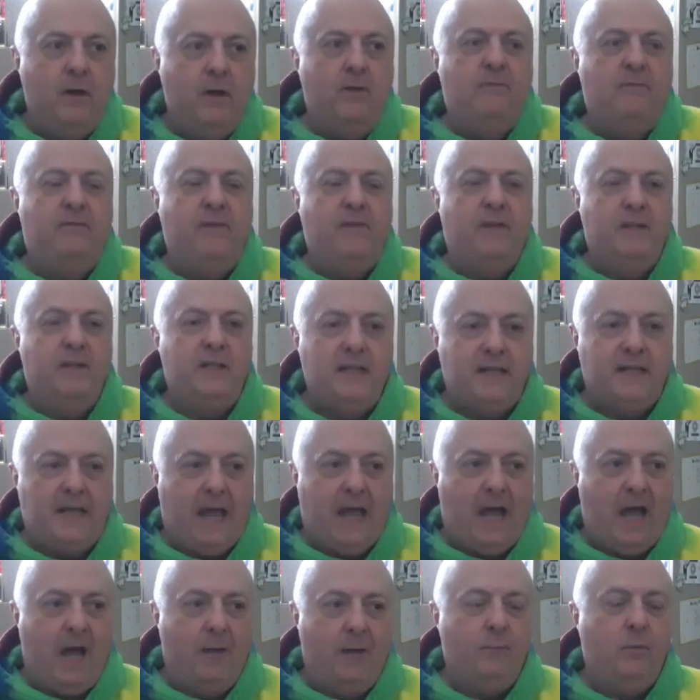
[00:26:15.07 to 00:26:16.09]
filling the
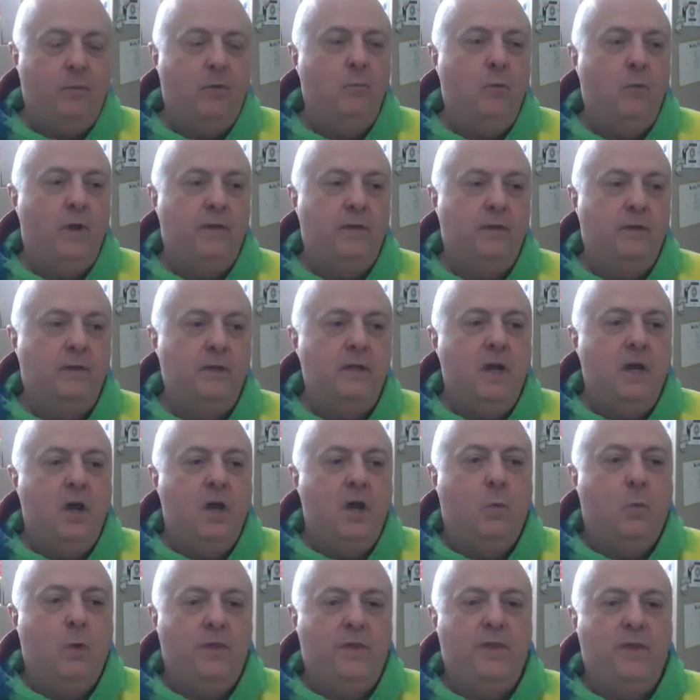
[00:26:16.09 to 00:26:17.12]
gap, and
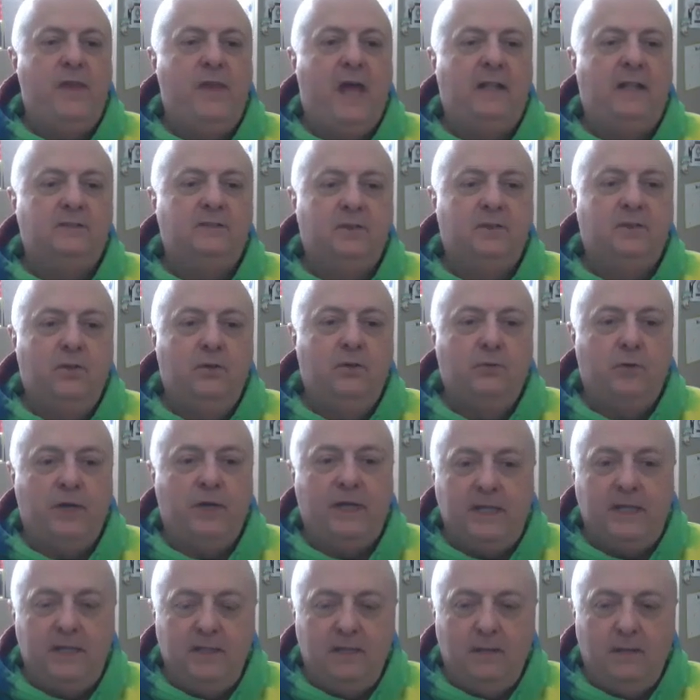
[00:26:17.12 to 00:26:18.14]
whether that's
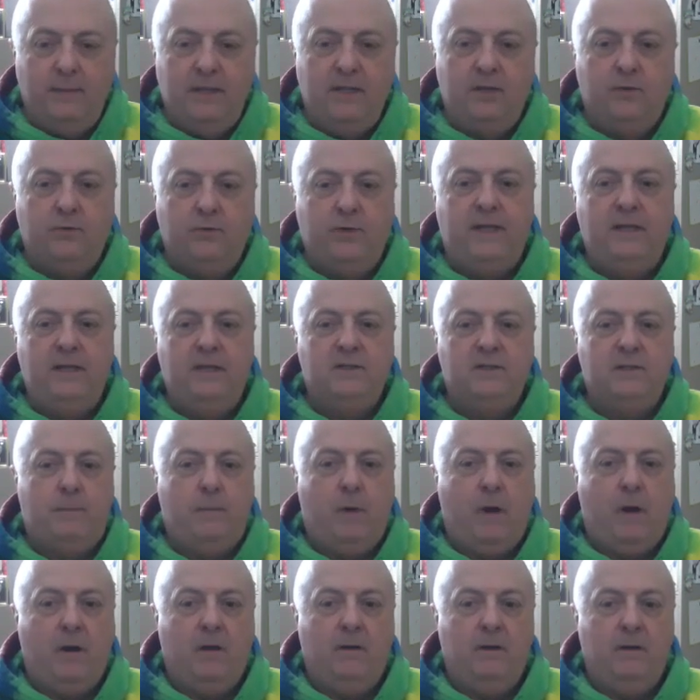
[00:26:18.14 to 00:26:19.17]
greed. I mean, greed is a
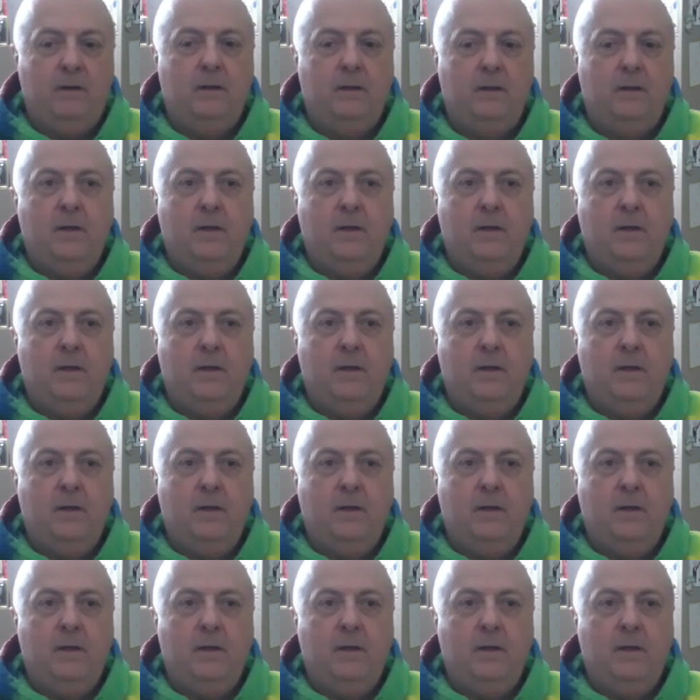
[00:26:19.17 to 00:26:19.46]
part.